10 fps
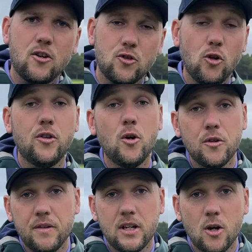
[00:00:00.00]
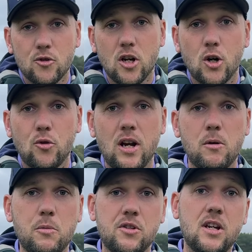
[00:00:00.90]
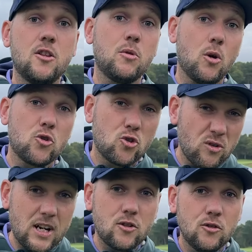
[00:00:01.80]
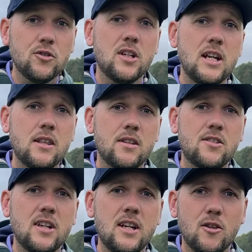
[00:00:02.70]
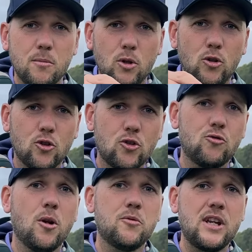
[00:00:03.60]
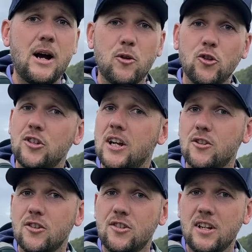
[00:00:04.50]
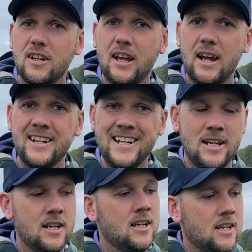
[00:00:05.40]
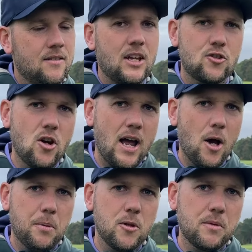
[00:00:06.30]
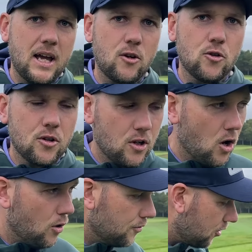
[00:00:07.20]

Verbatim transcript: Because although the videos are great when we see them go straight underneath the tee and the ball just drops down or stays on the tee again, that's not helping them get good at golf.